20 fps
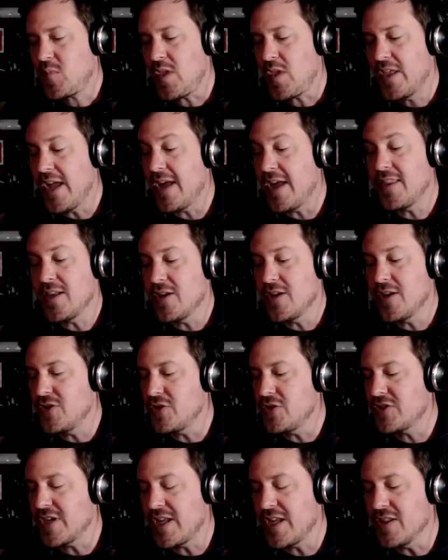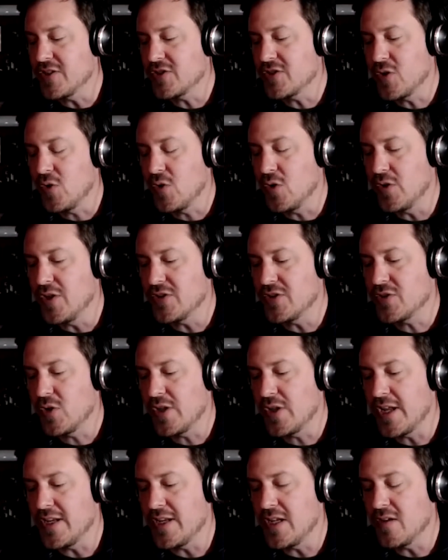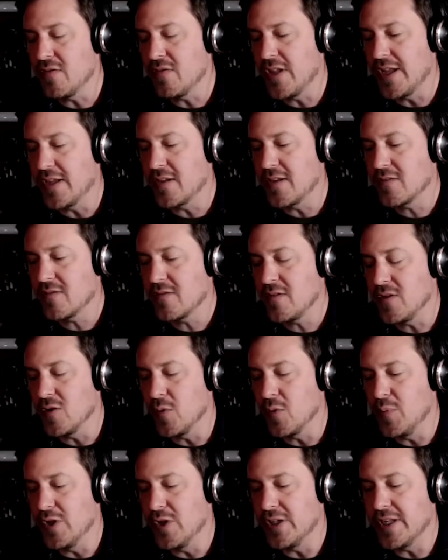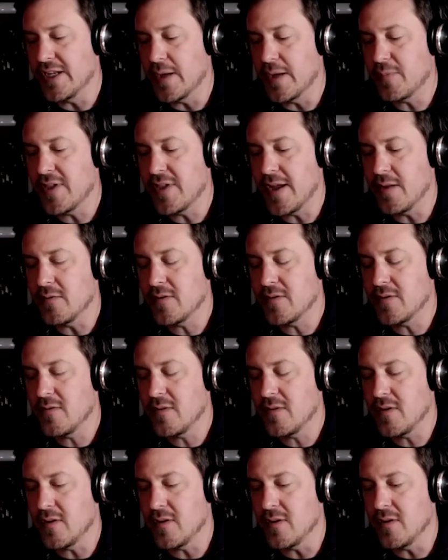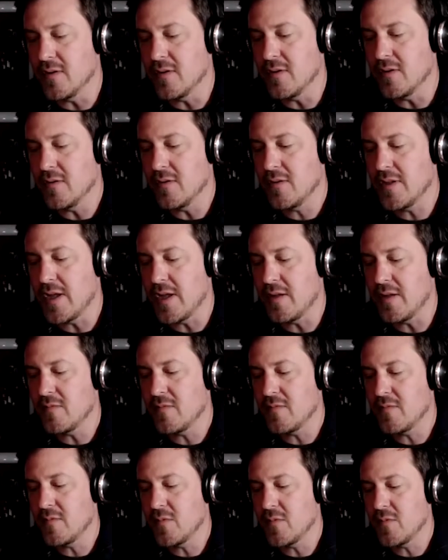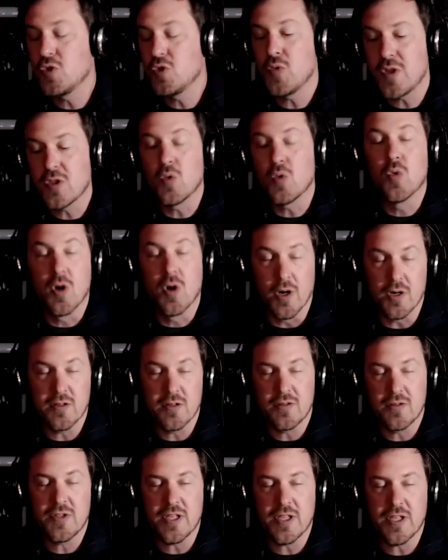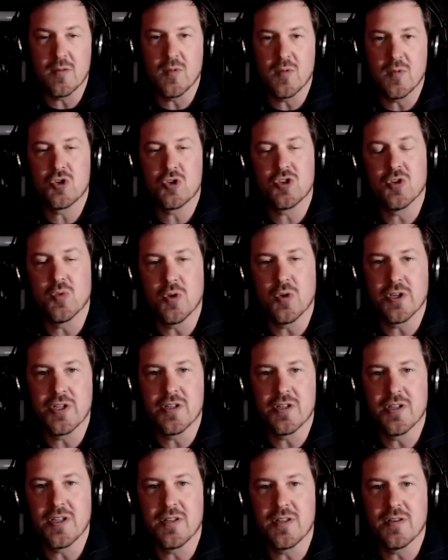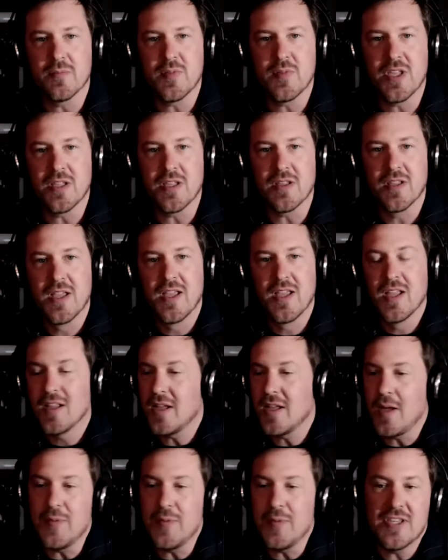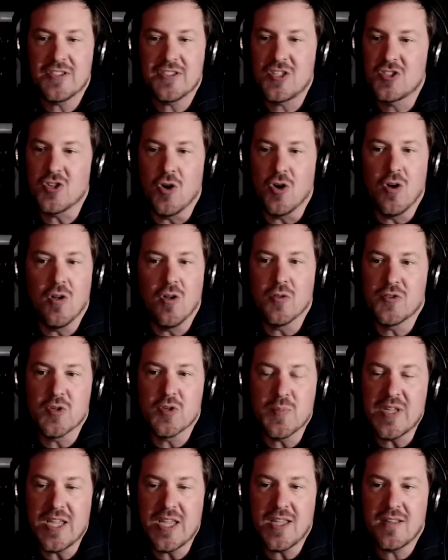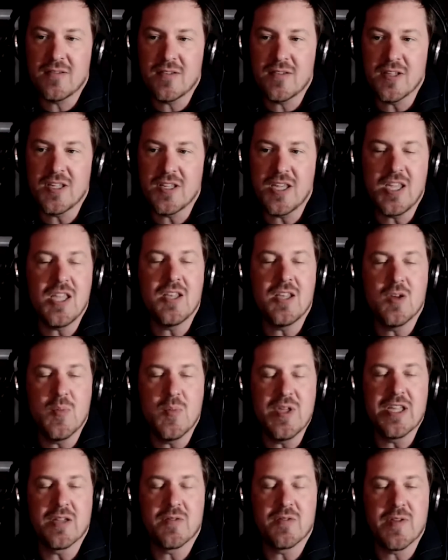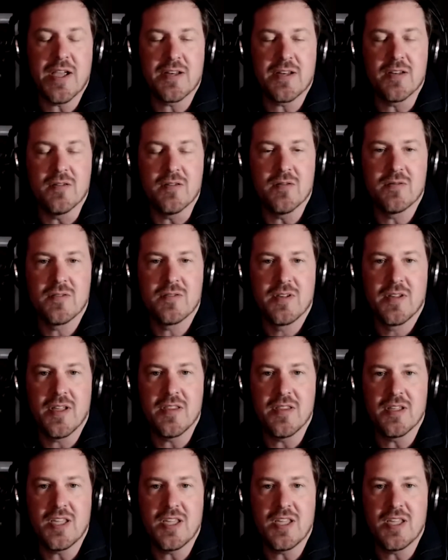Yeah, and then as you say, this whole idea of like, building up that doing the work, doing that emotional work, and being, I mean, this is all to me the key to being effective and the